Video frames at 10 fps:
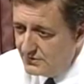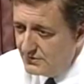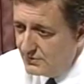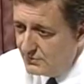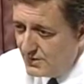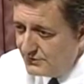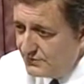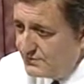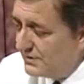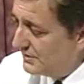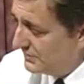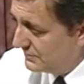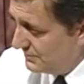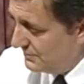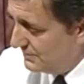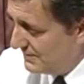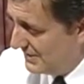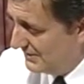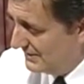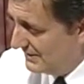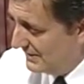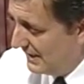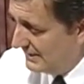the restaurants are concerned about, I